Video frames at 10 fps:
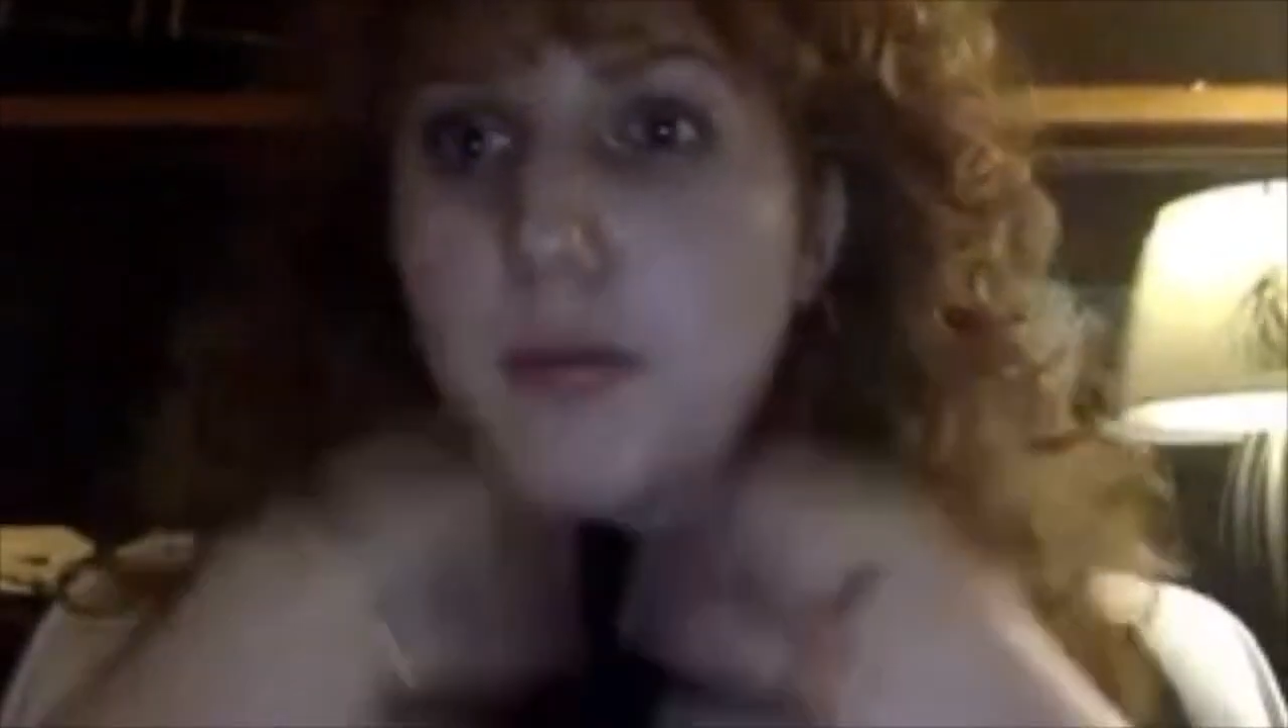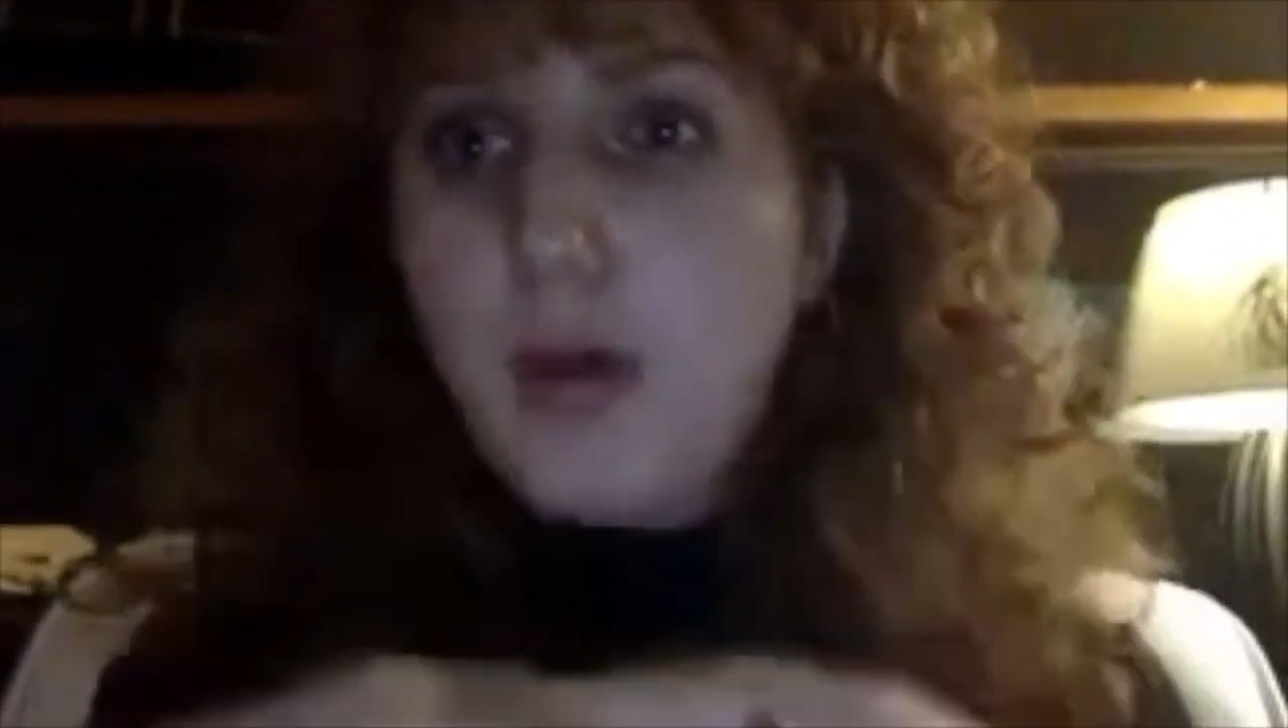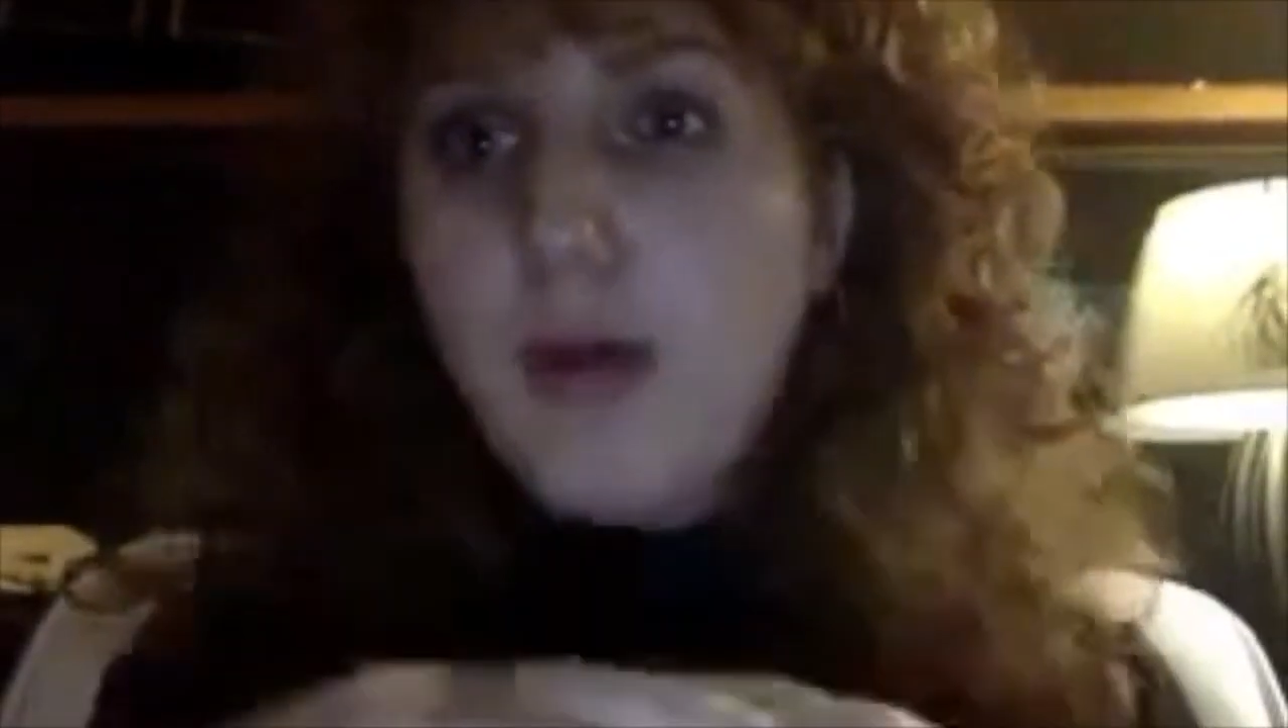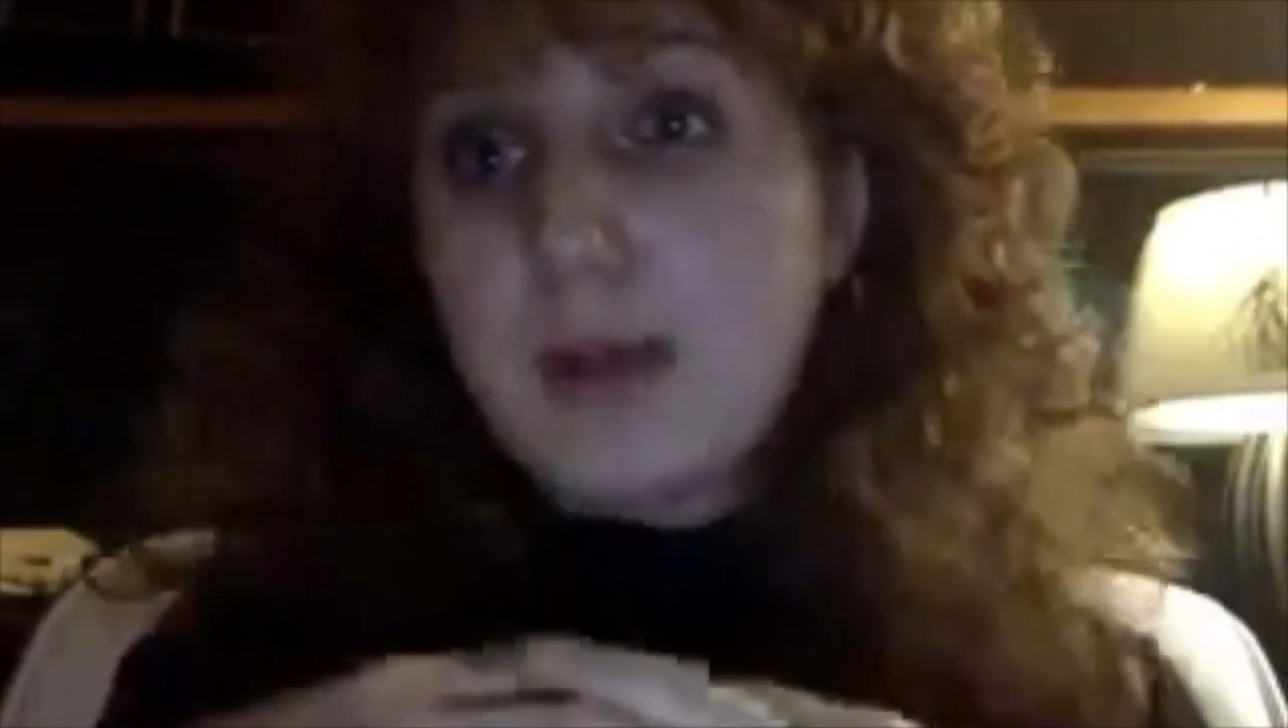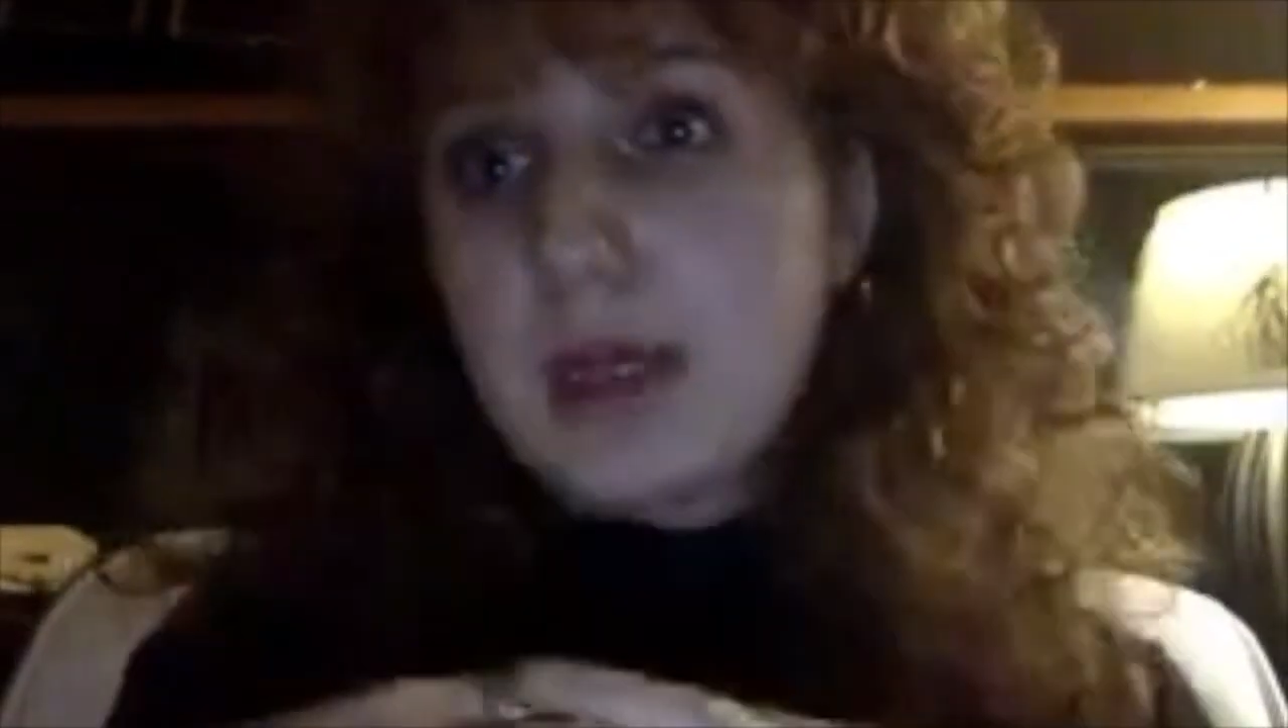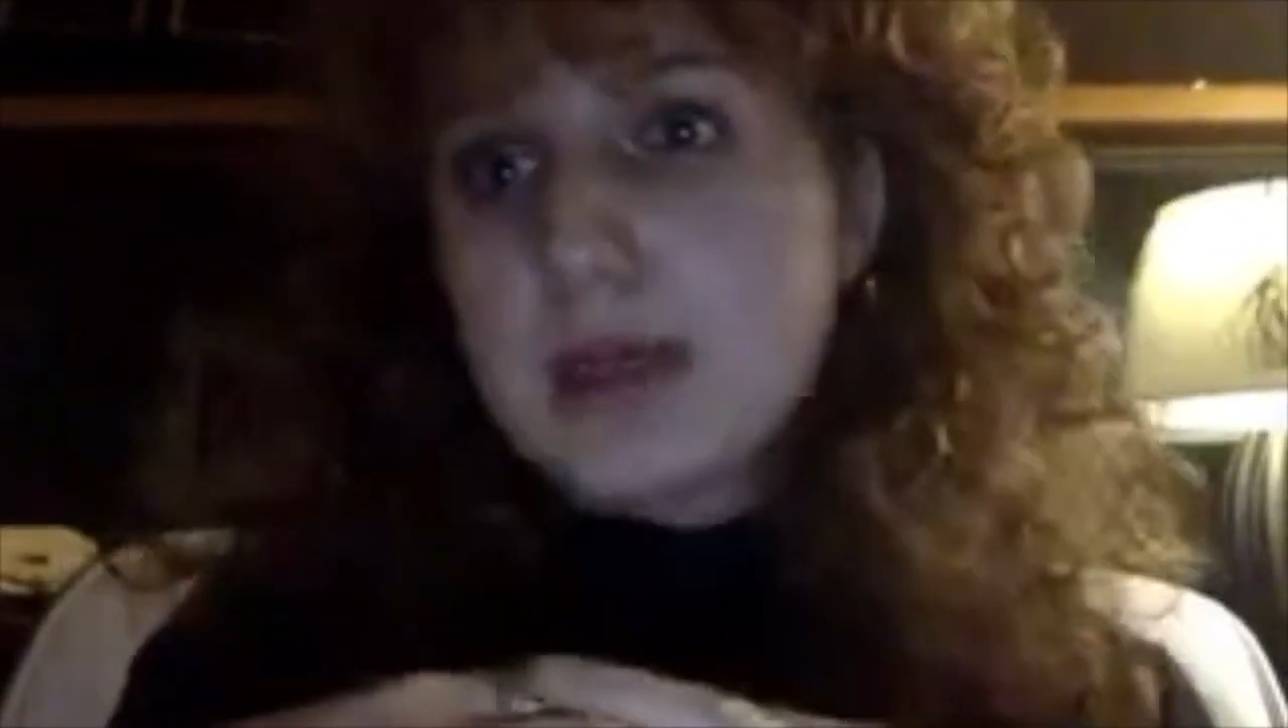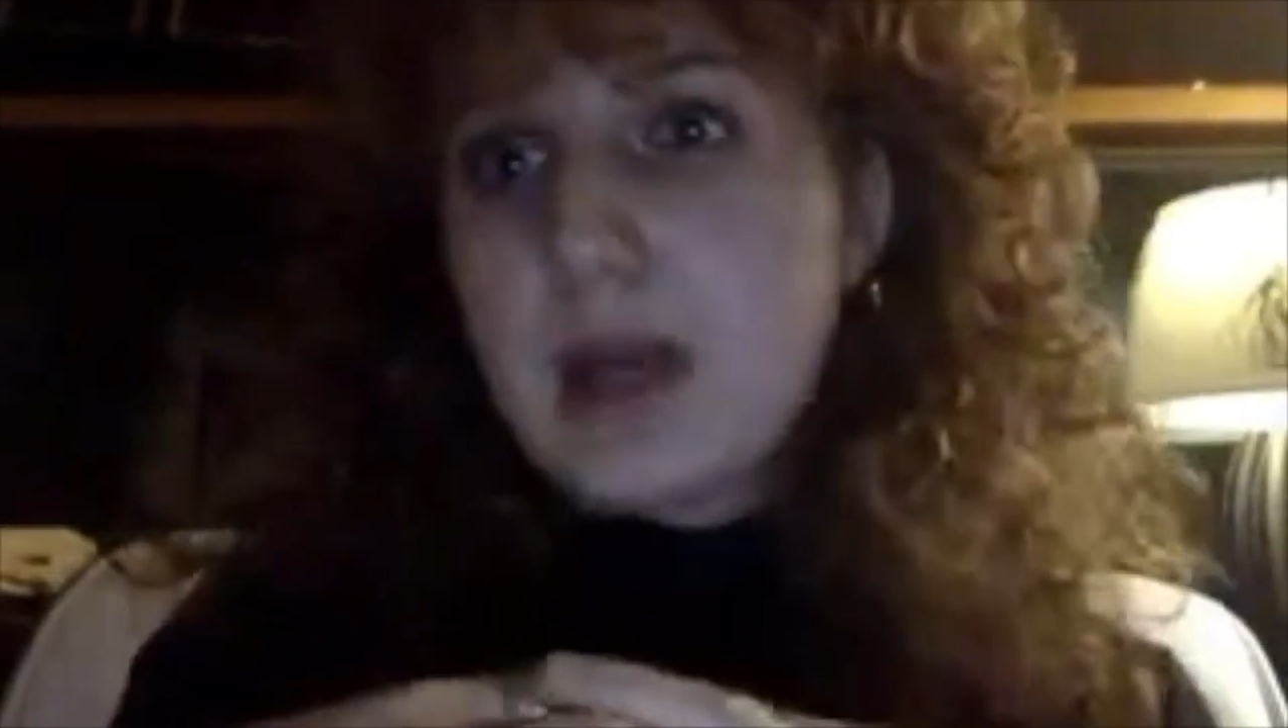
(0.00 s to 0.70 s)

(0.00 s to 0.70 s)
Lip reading: brought me to